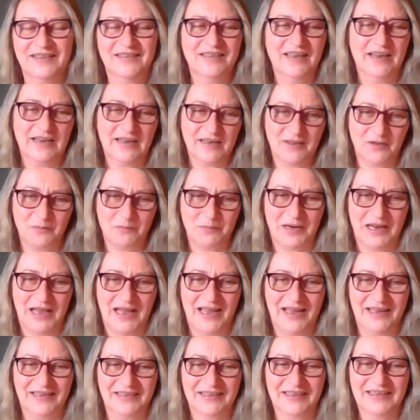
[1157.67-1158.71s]
did a little
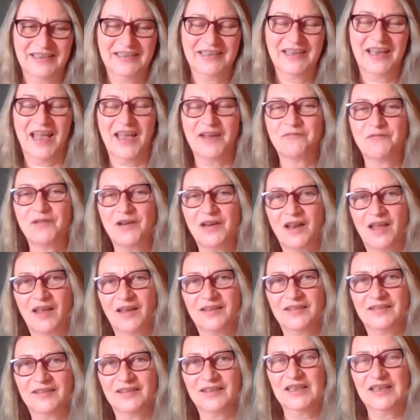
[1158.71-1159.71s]
plan, and realized,